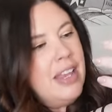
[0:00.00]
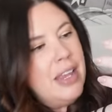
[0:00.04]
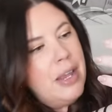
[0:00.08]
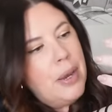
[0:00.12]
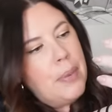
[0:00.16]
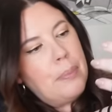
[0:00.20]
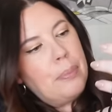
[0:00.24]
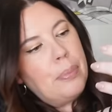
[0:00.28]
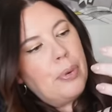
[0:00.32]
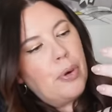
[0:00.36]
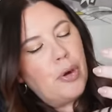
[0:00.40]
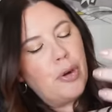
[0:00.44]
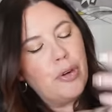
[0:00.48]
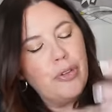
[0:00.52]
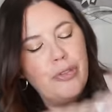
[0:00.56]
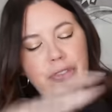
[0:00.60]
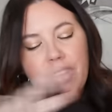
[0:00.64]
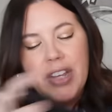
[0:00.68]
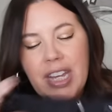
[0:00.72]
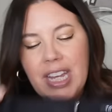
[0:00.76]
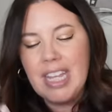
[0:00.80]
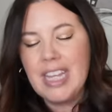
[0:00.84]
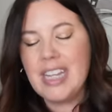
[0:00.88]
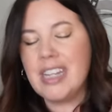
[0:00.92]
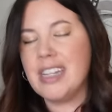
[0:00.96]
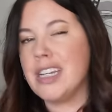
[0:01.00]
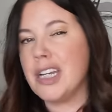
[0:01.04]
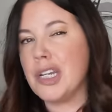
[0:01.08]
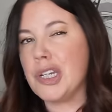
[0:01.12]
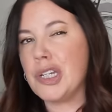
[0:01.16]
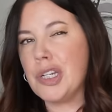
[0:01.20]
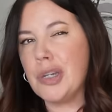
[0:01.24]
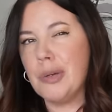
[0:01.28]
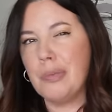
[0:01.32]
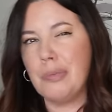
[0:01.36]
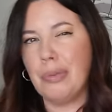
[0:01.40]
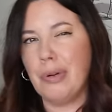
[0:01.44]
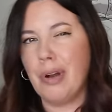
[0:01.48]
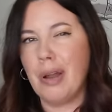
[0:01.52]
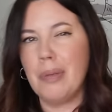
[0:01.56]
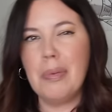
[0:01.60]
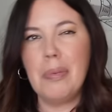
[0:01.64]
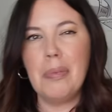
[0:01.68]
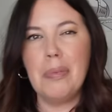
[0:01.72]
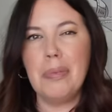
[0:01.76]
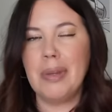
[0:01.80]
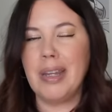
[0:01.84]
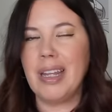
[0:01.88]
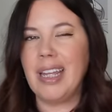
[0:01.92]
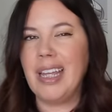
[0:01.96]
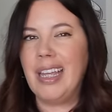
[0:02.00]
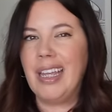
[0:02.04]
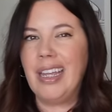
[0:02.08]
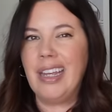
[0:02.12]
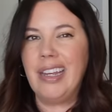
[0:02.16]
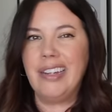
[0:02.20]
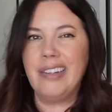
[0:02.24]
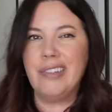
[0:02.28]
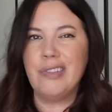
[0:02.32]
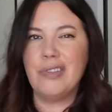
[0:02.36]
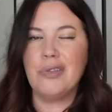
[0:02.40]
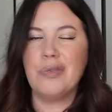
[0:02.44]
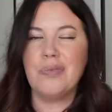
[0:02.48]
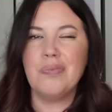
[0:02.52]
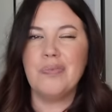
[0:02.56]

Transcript: in perfect condition, probably